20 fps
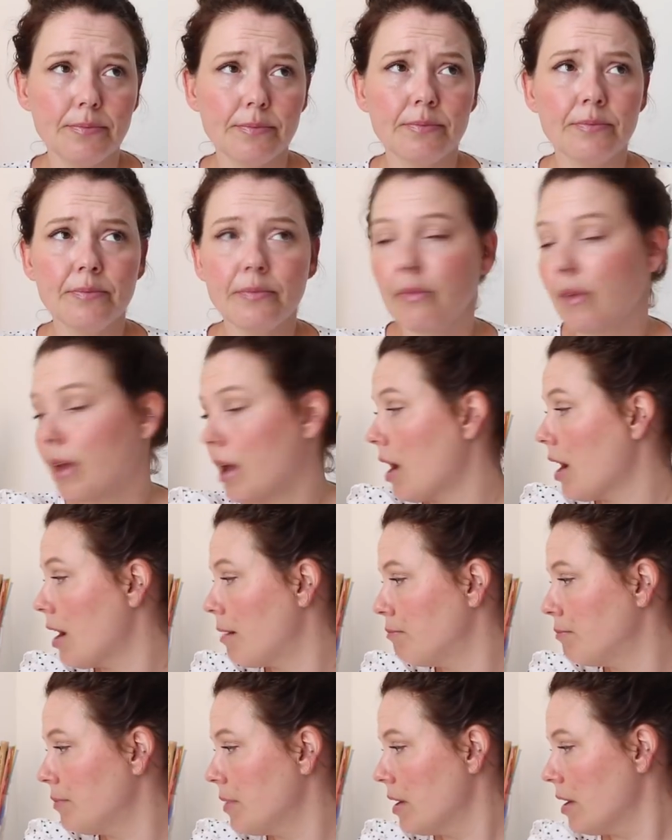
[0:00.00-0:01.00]

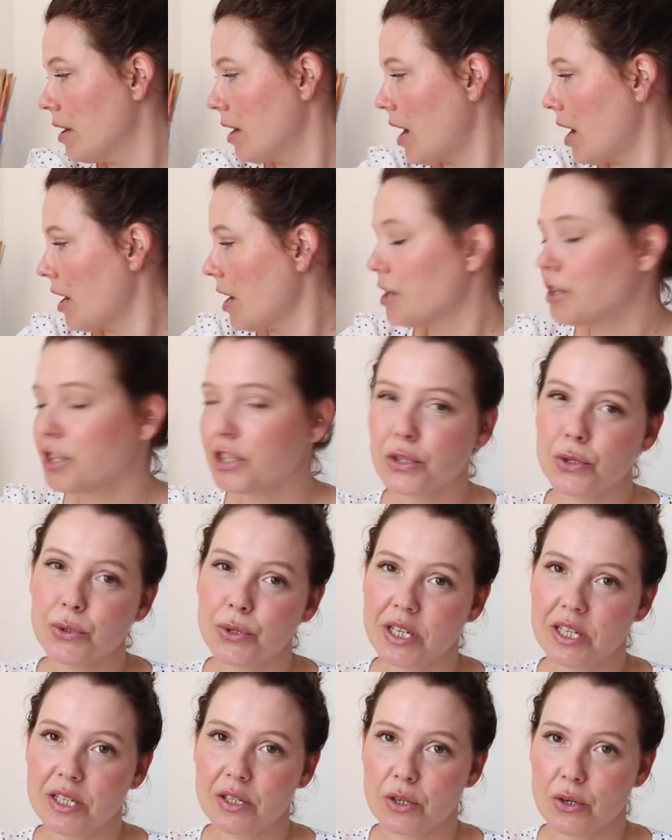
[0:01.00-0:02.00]
and I just thought
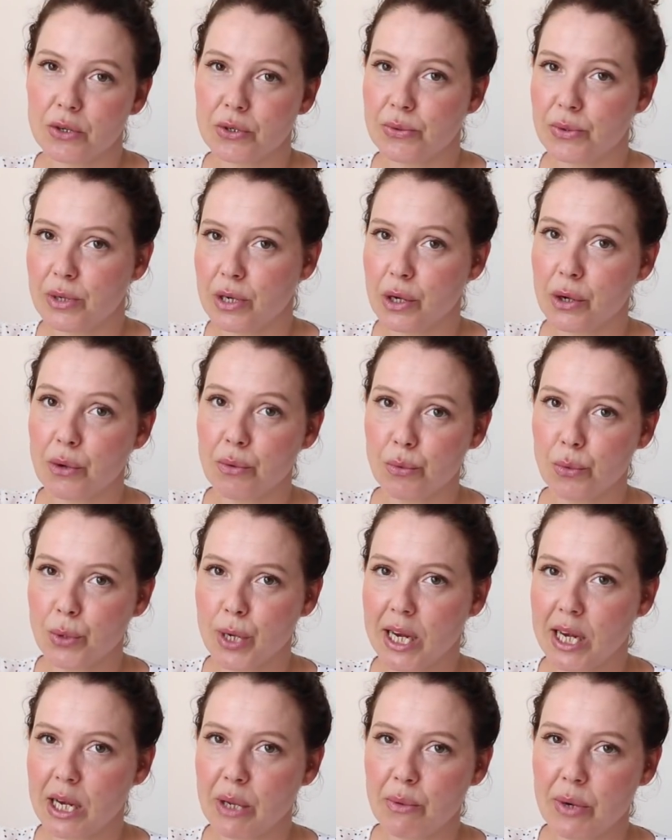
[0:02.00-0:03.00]
these socks would look
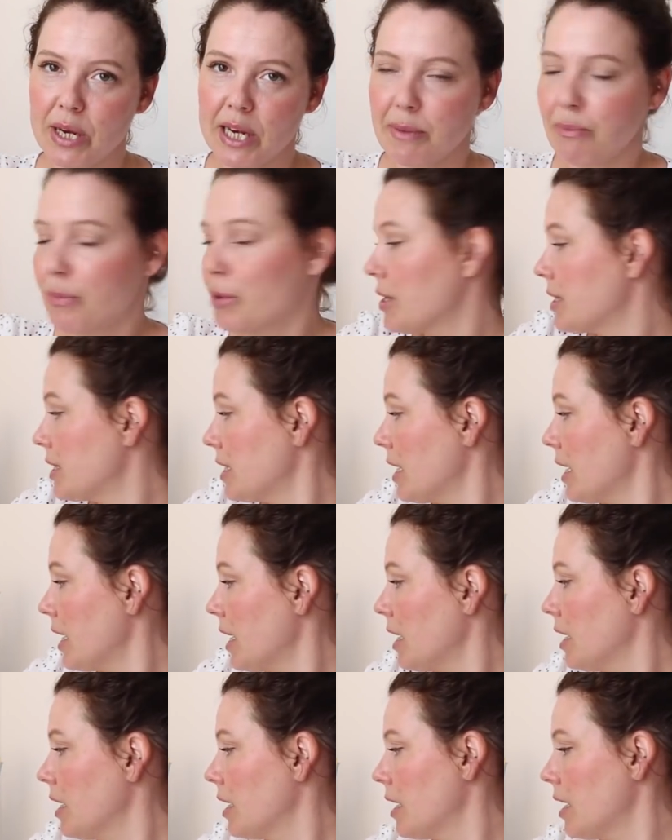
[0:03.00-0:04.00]
really
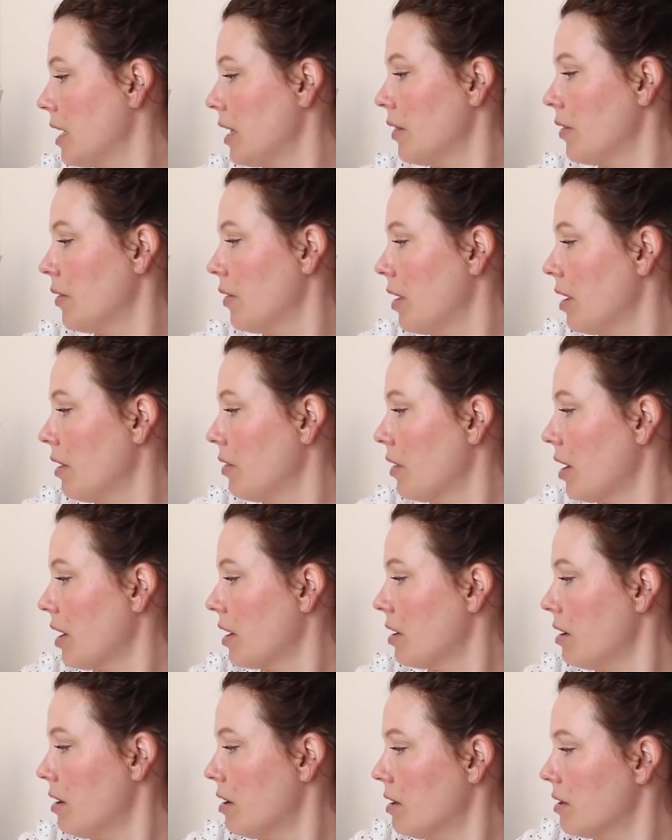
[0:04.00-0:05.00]
pretty in
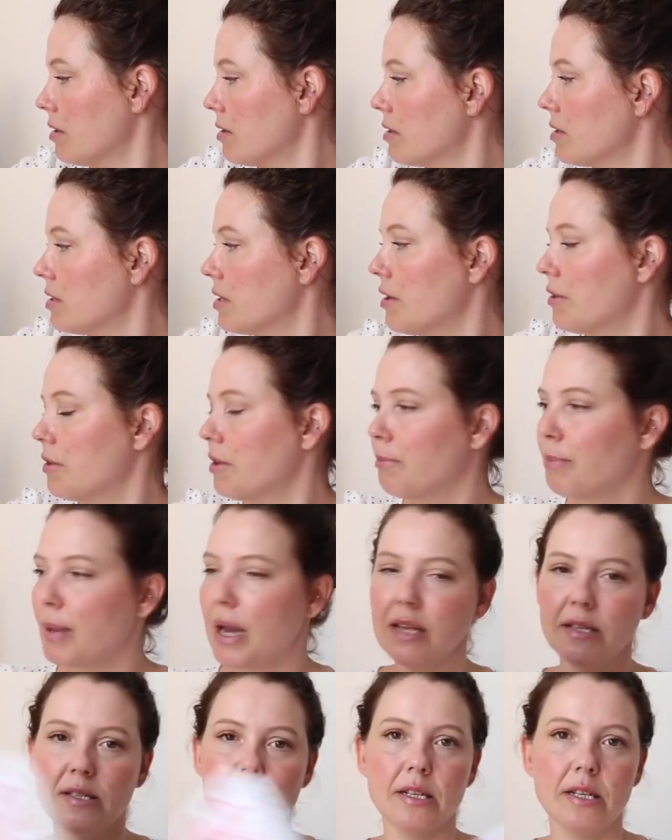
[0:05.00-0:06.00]
that yarn. So the
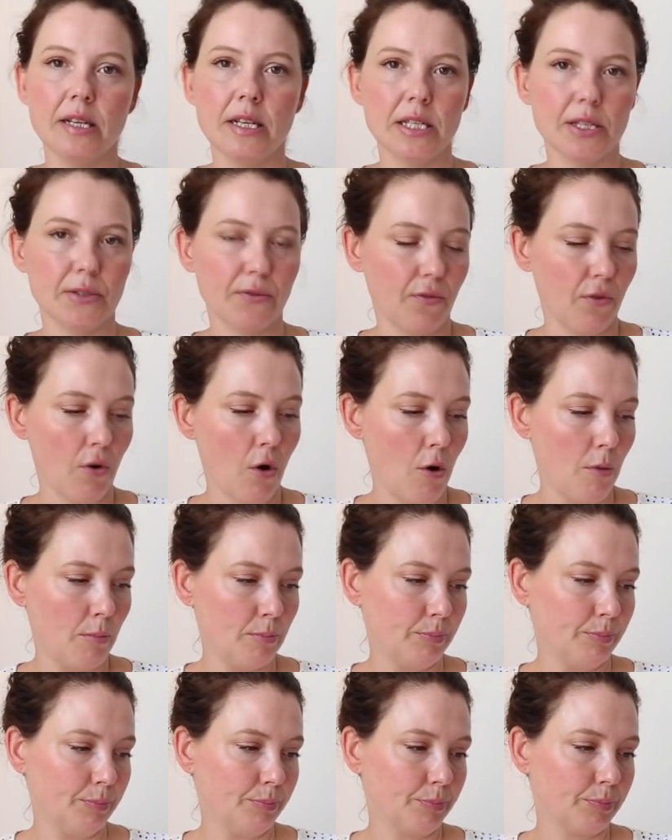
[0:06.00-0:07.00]
pattern is
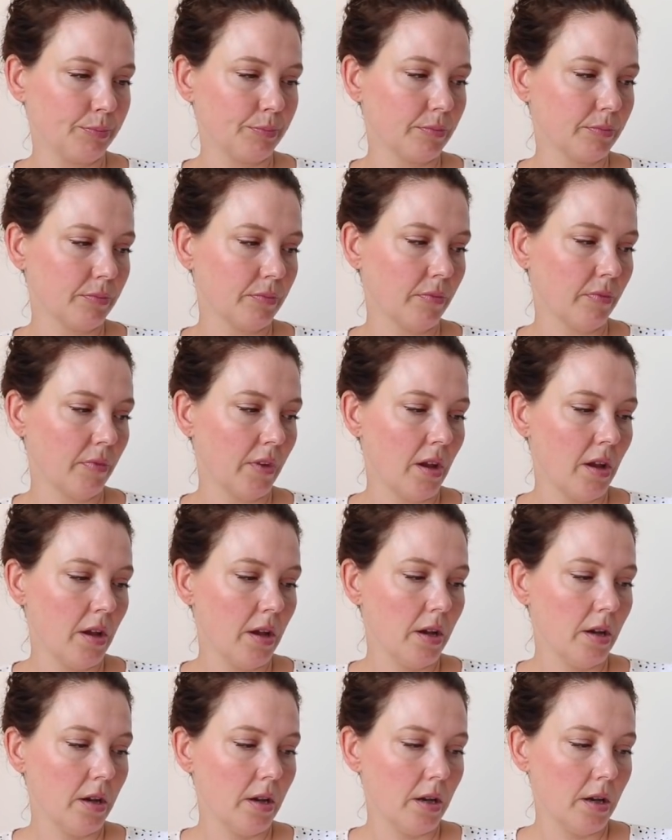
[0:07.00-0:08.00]
from
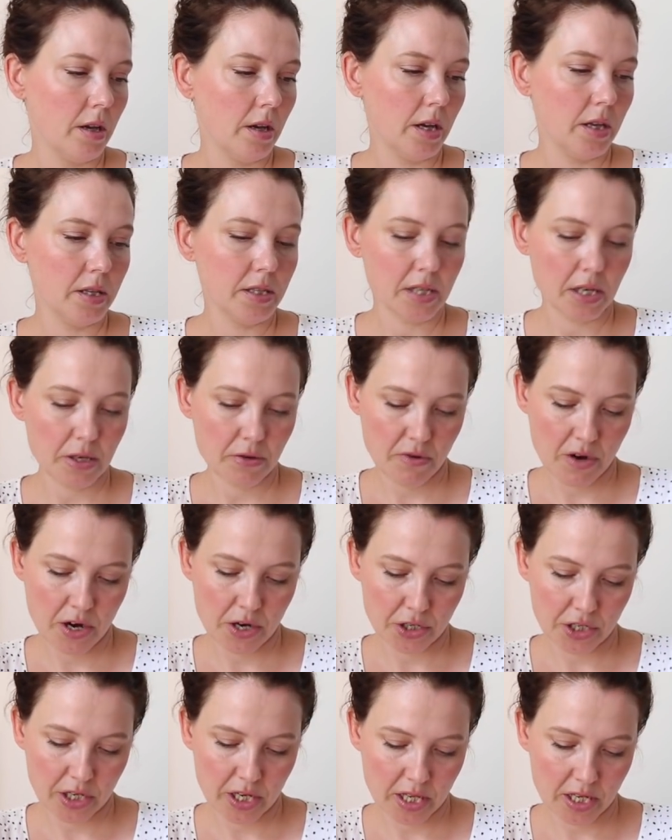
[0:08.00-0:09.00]
Inside
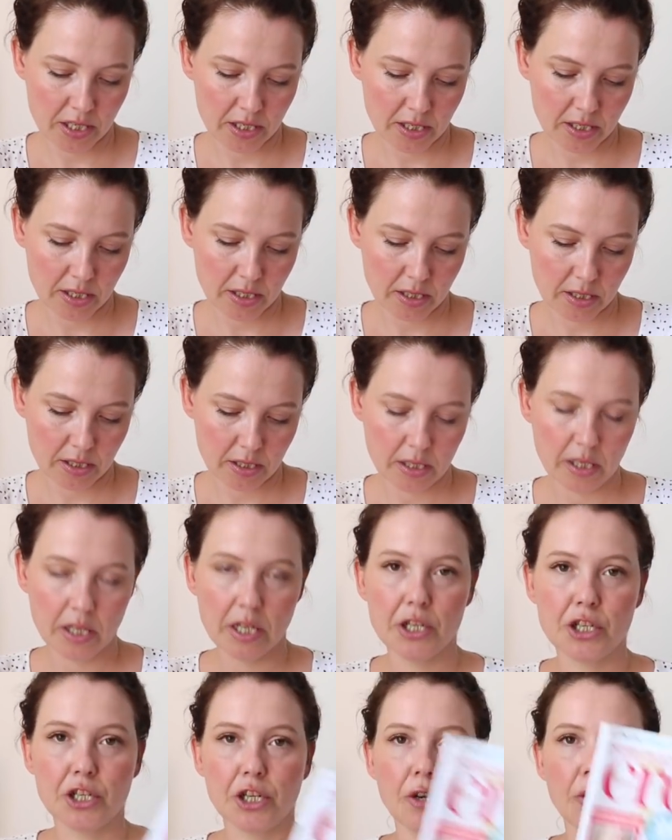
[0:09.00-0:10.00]
Crochet. This is
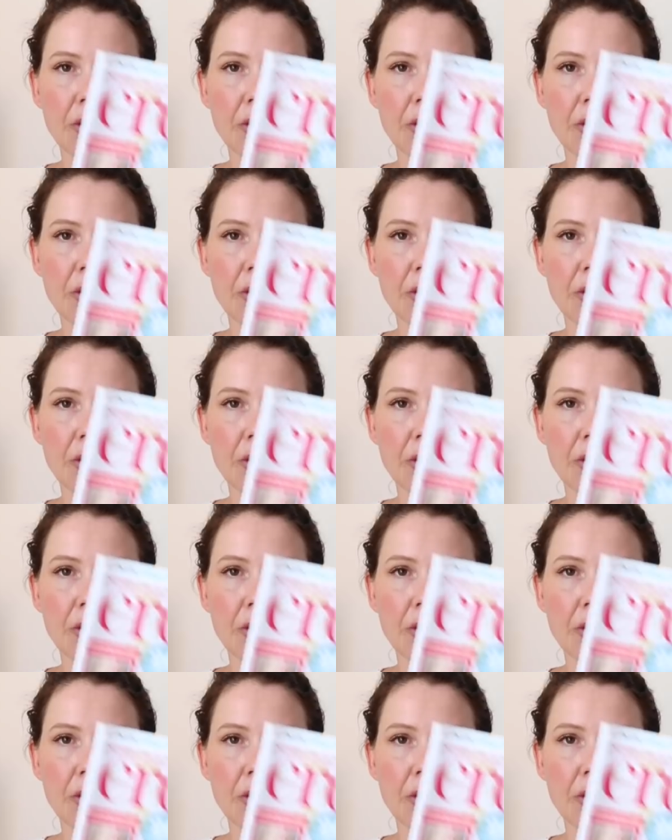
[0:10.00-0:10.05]
issue